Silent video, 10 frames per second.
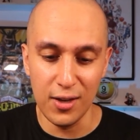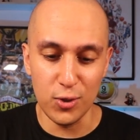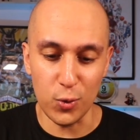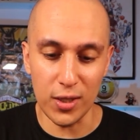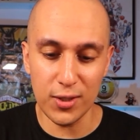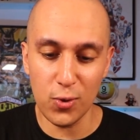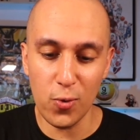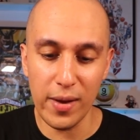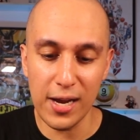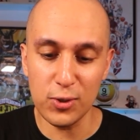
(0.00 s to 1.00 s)
So let's go
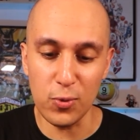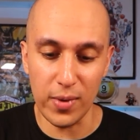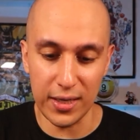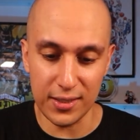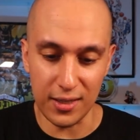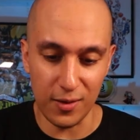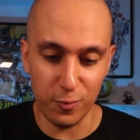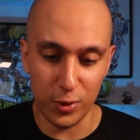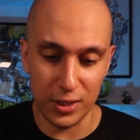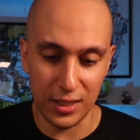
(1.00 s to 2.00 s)
back to my
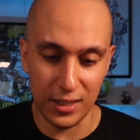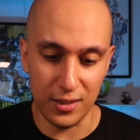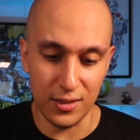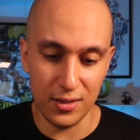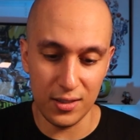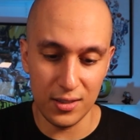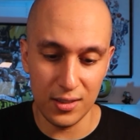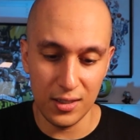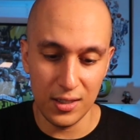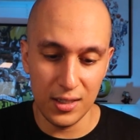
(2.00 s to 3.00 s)
setup, which is
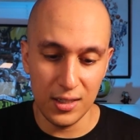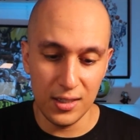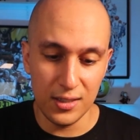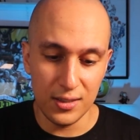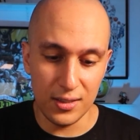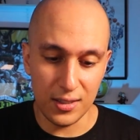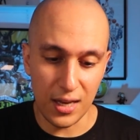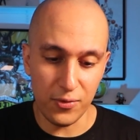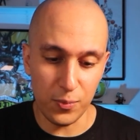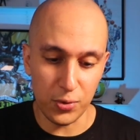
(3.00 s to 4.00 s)

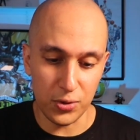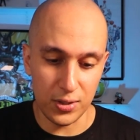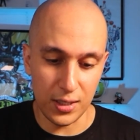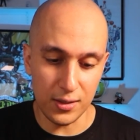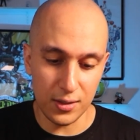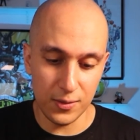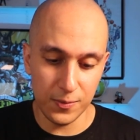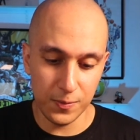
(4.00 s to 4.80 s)
7%